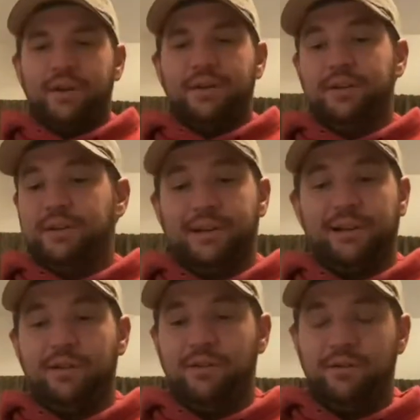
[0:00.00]
It doesn't take
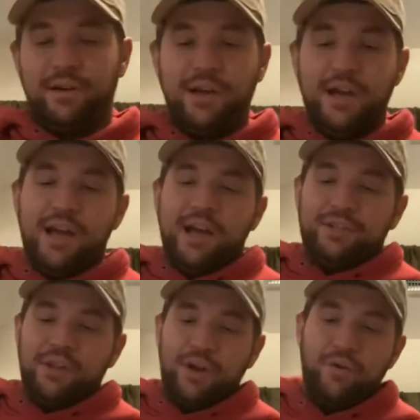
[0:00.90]
long.
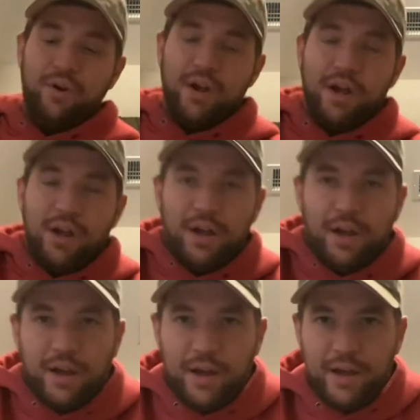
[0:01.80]
So
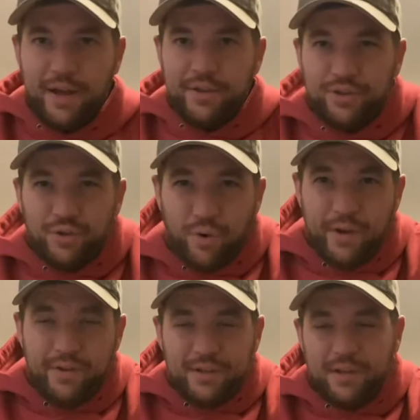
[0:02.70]
the story of
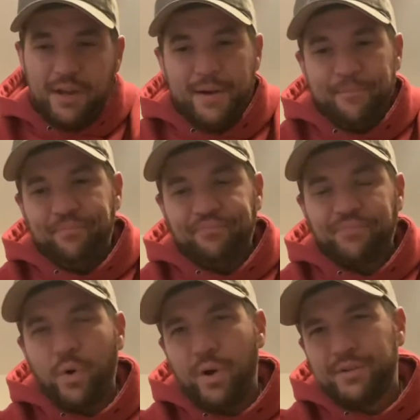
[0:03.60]
this thing,
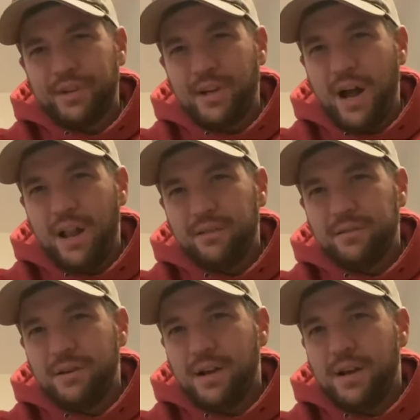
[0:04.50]
when I was in college
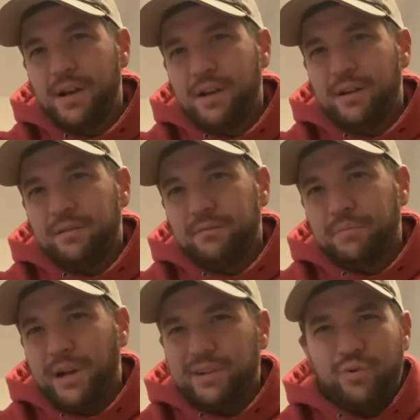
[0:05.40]

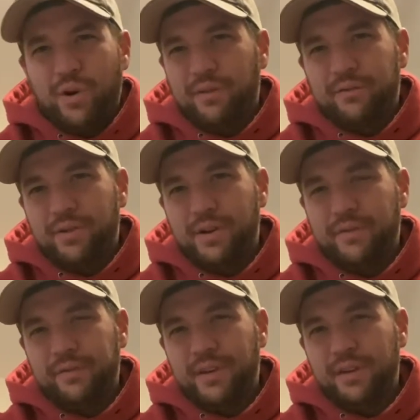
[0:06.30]
about 12,
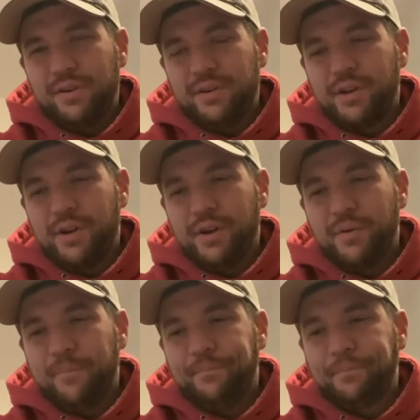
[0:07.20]
15 years ago,
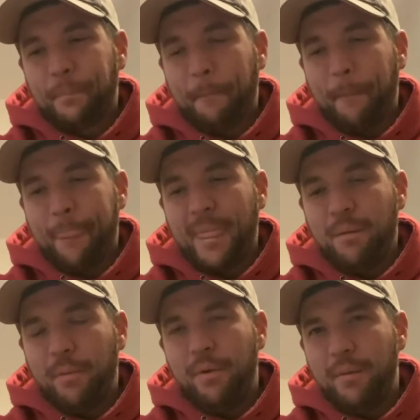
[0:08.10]
my
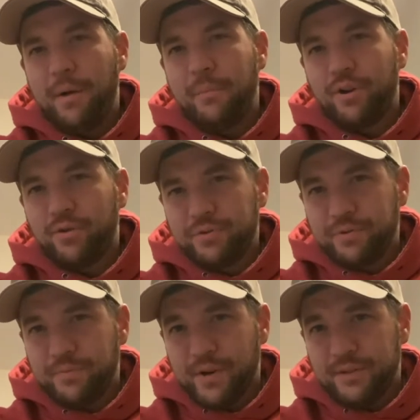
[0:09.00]
mom bought me a Christmas
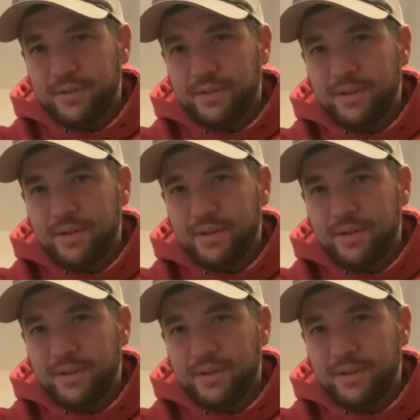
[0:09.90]
present.